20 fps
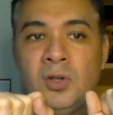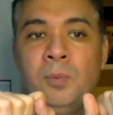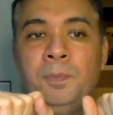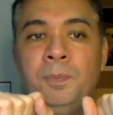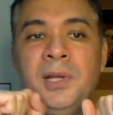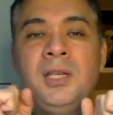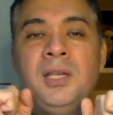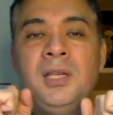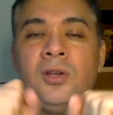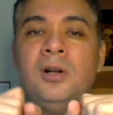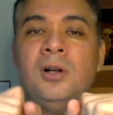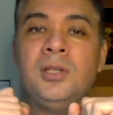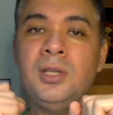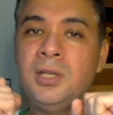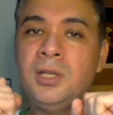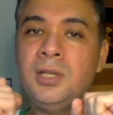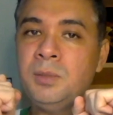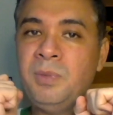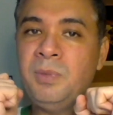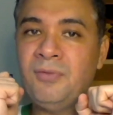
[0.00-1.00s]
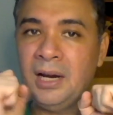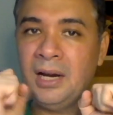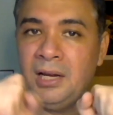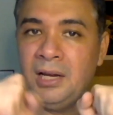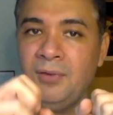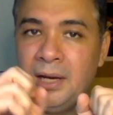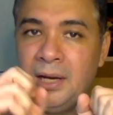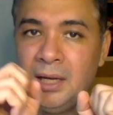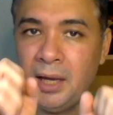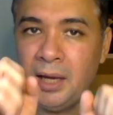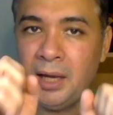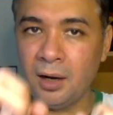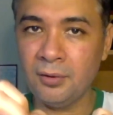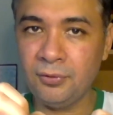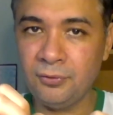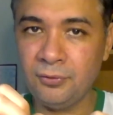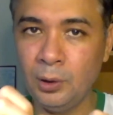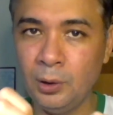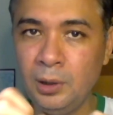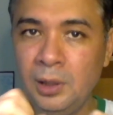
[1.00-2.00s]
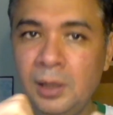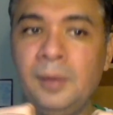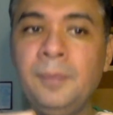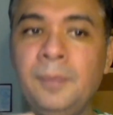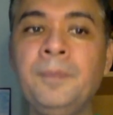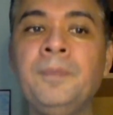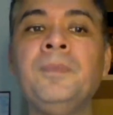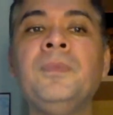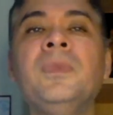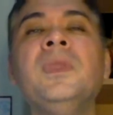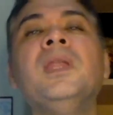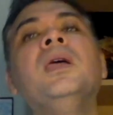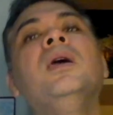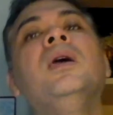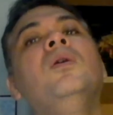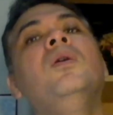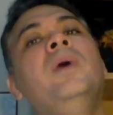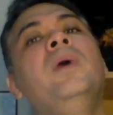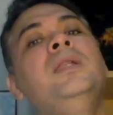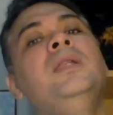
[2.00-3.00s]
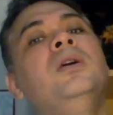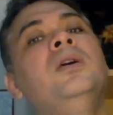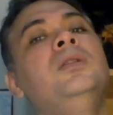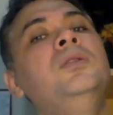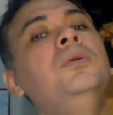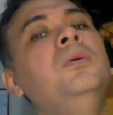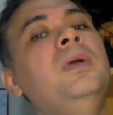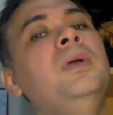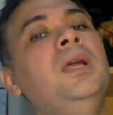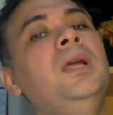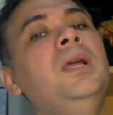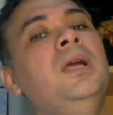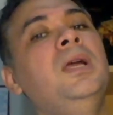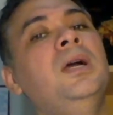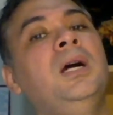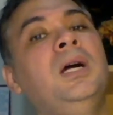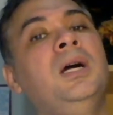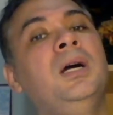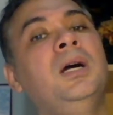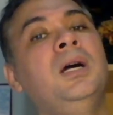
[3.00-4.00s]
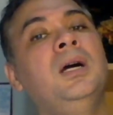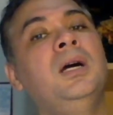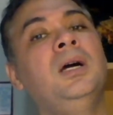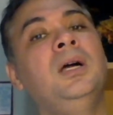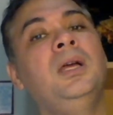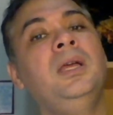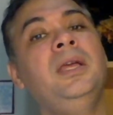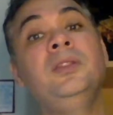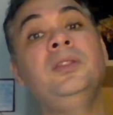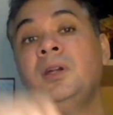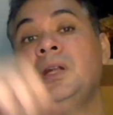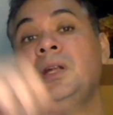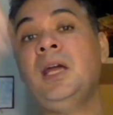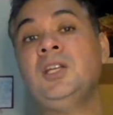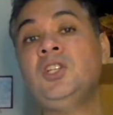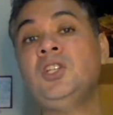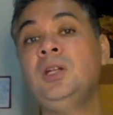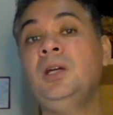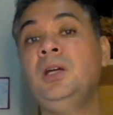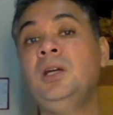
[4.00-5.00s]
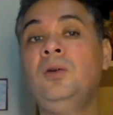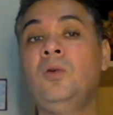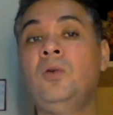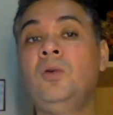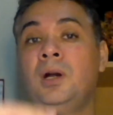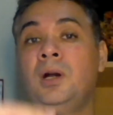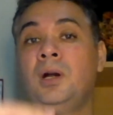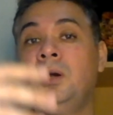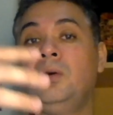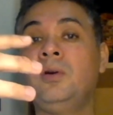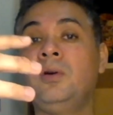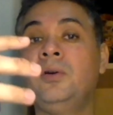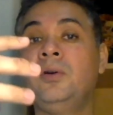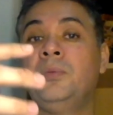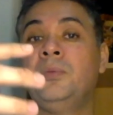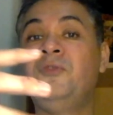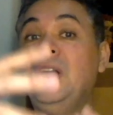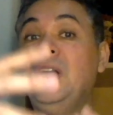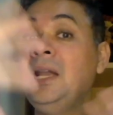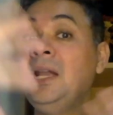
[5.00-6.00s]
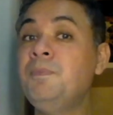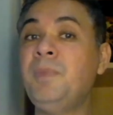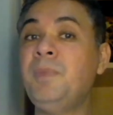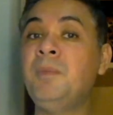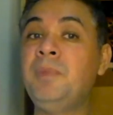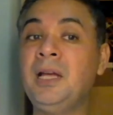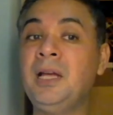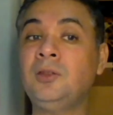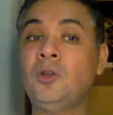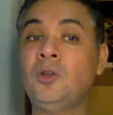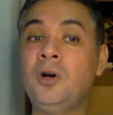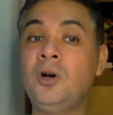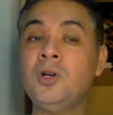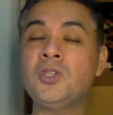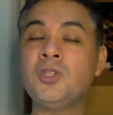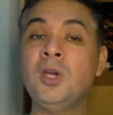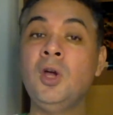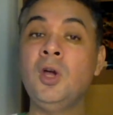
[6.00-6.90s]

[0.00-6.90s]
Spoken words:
please also just be very, very careful when you're doing international or very public talks,